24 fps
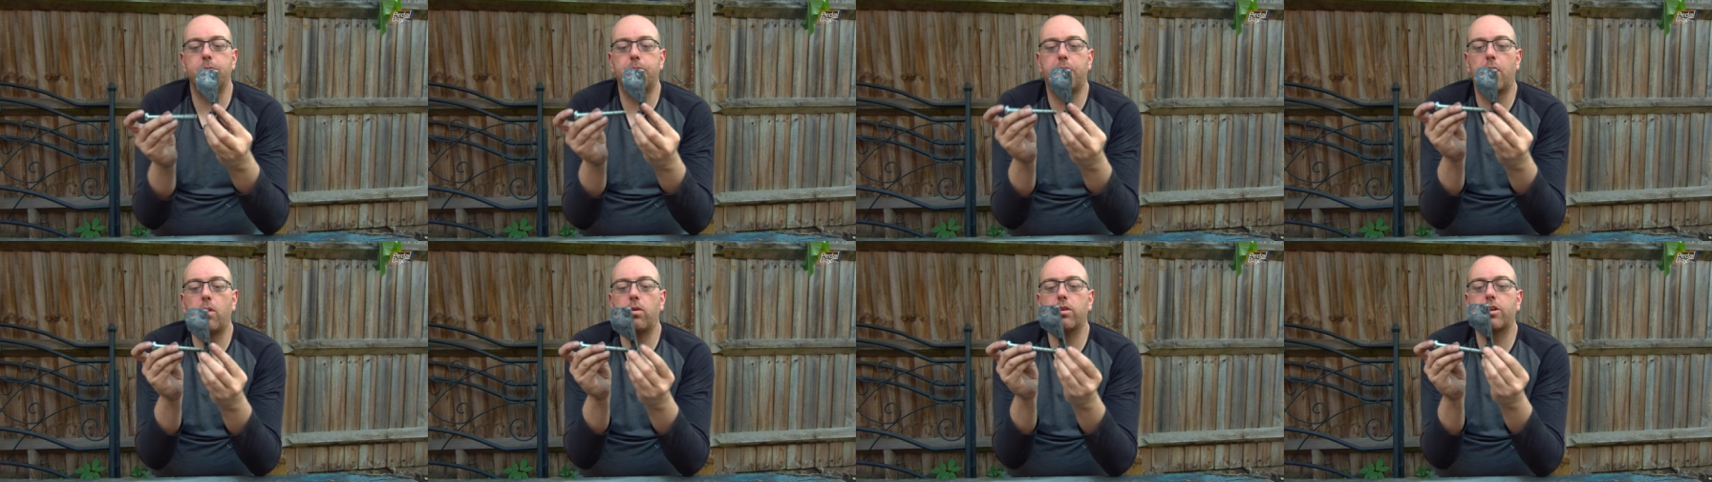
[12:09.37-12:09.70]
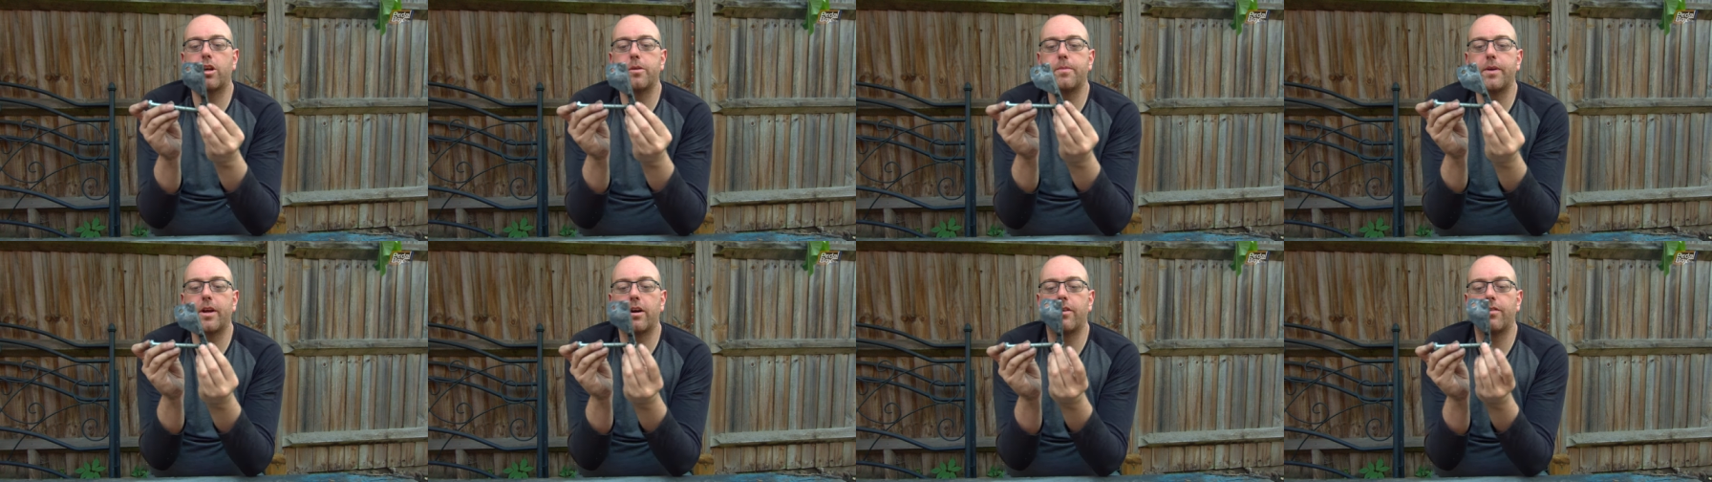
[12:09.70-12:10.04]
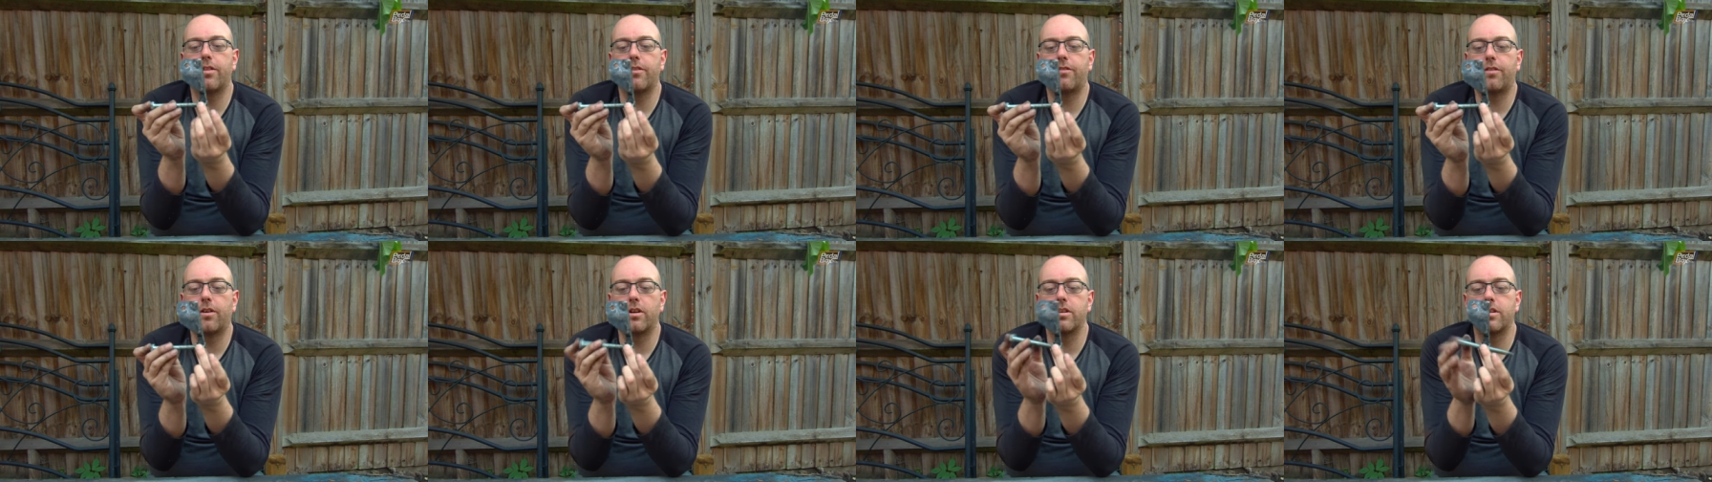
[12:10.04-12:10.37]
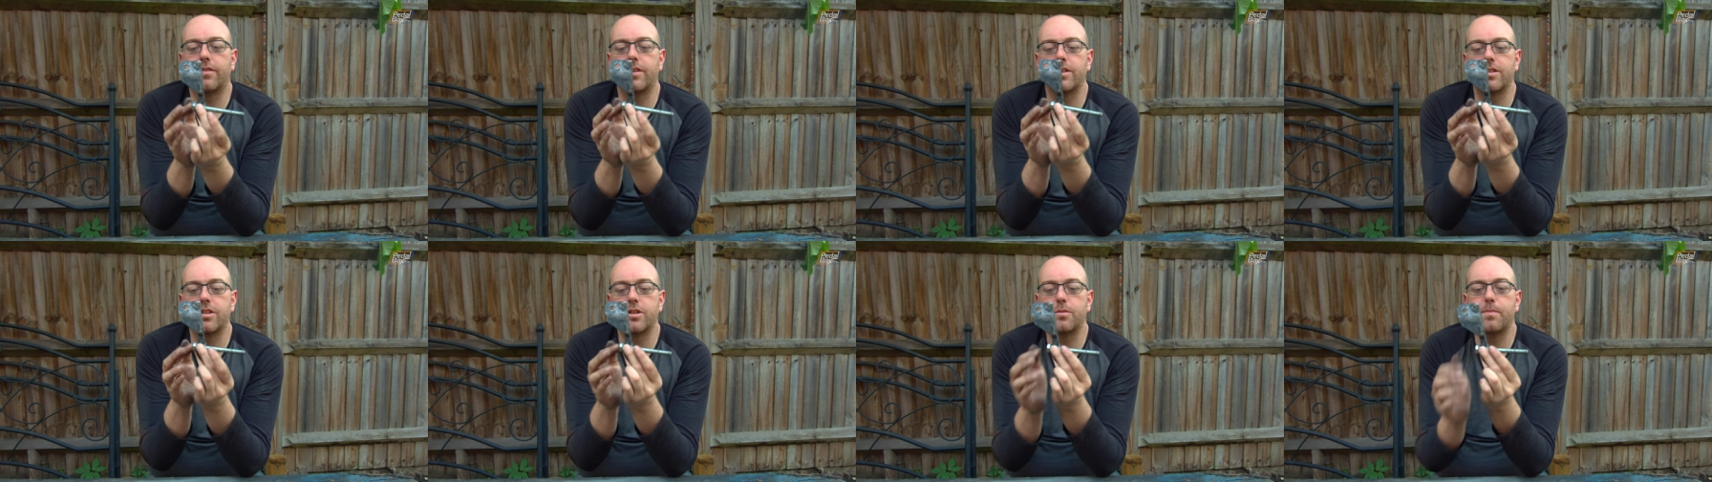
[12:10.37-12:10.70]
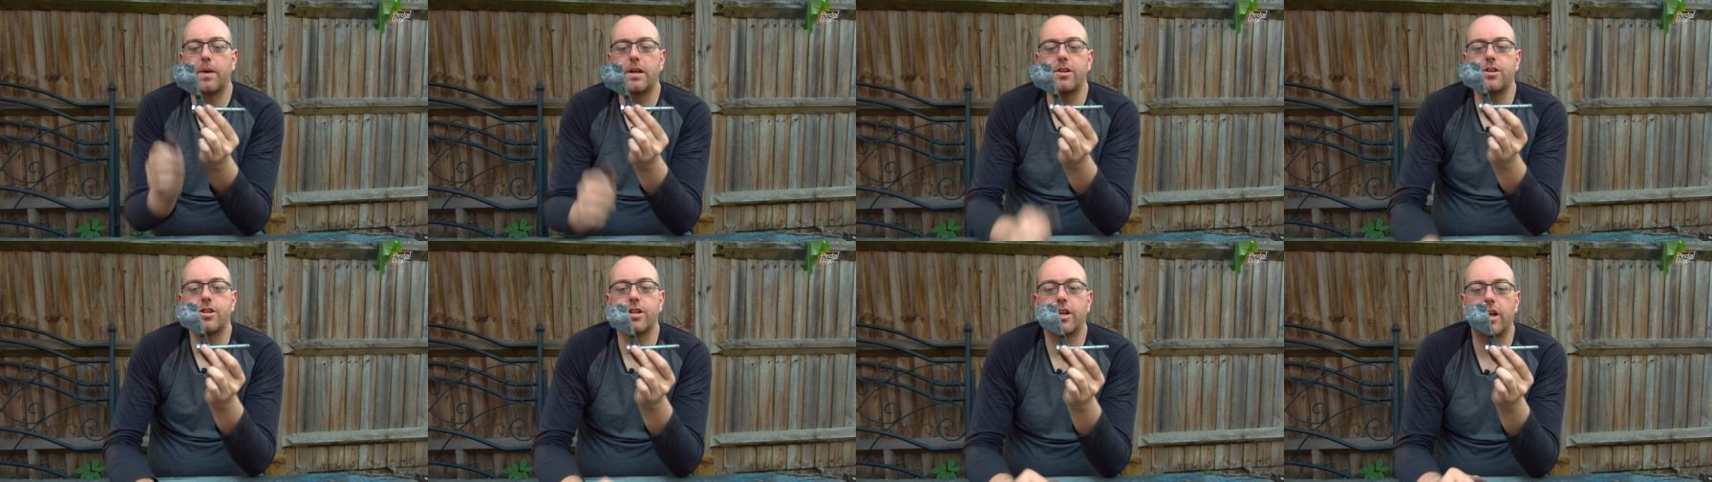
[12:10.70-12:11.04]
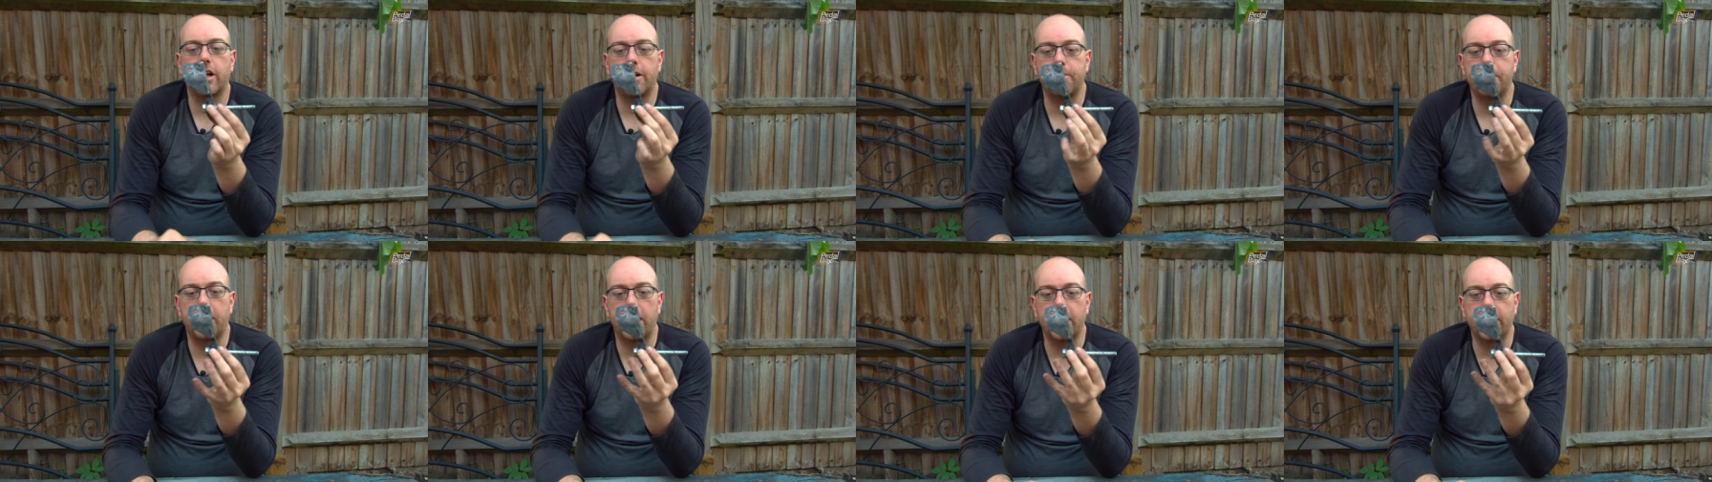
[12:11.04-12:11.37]
bolt coming off the front of the suspension
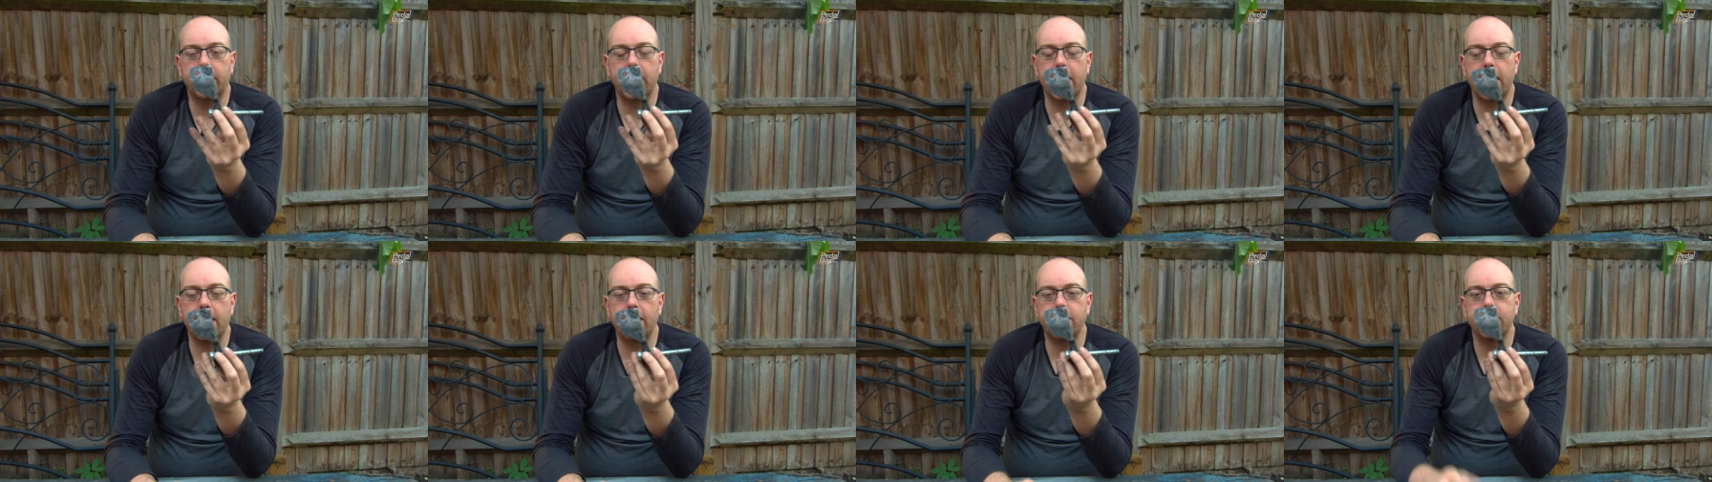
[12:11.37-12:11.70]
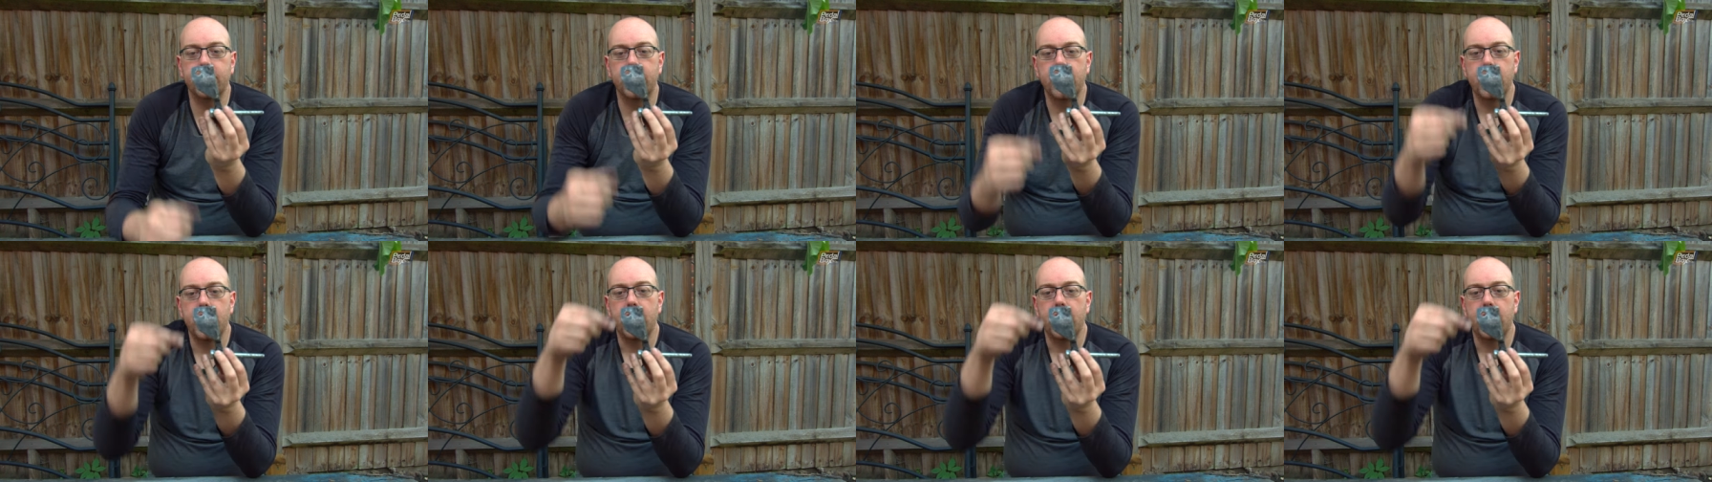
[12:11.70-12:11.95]
arm like that,